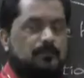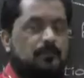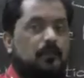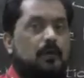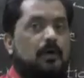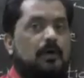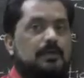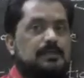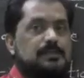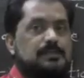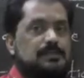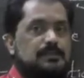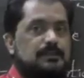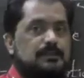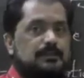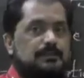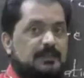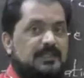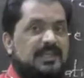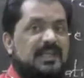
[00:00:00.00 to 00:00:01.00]
was
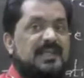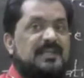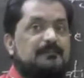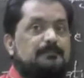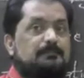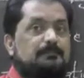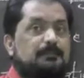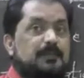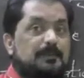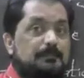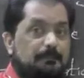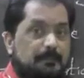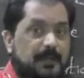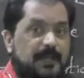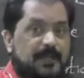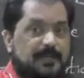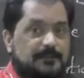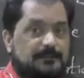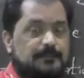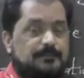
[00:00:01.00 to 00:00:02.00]
get
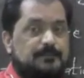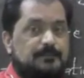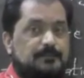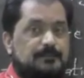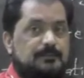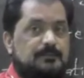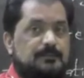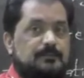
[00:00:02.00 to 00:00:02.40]
prepared